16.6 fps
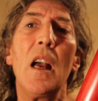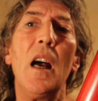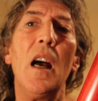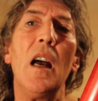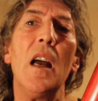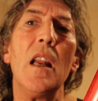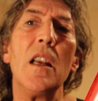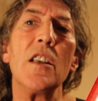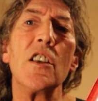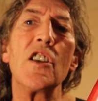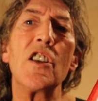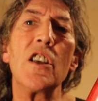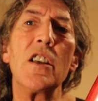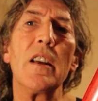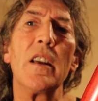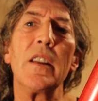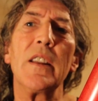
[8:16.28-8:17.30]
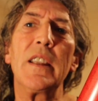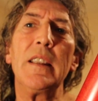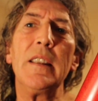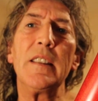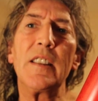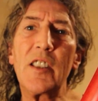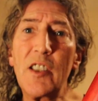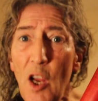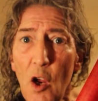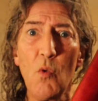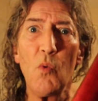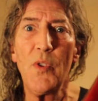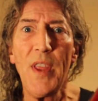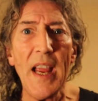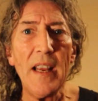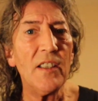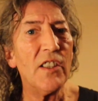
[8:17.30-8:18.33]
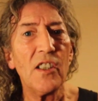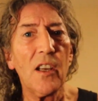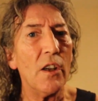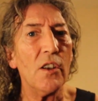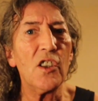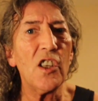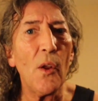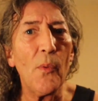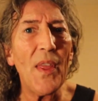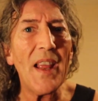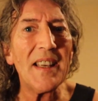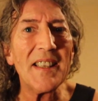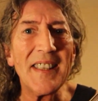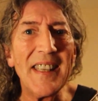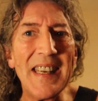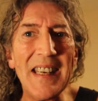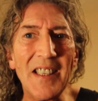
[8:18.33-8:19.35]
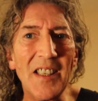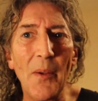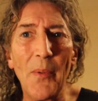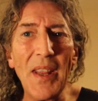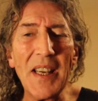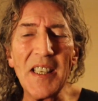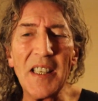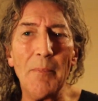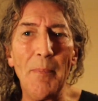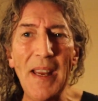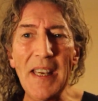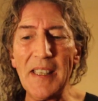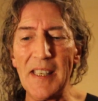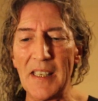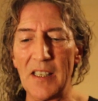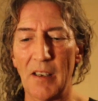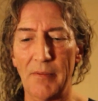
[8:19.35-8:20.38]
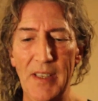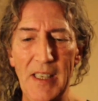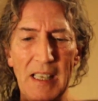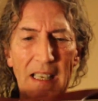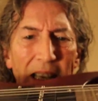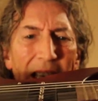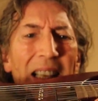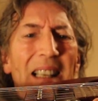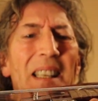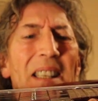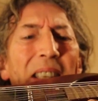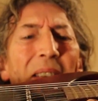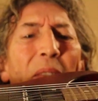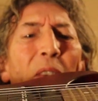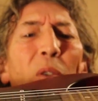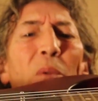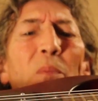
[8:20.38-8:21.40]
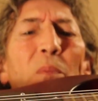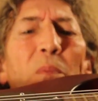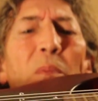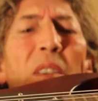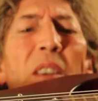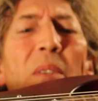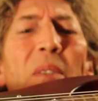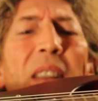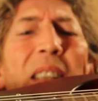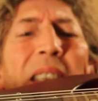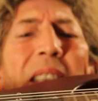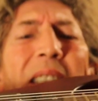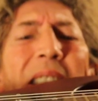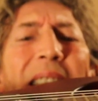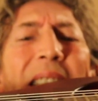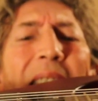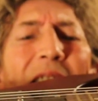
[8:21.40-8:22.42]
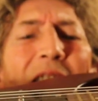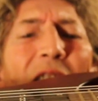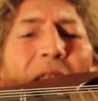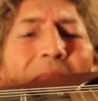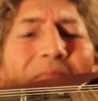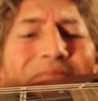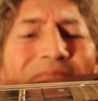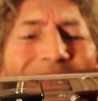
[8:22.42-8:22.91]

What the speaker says: And so that's the basics of it. Let's have a look, see what they did to the action.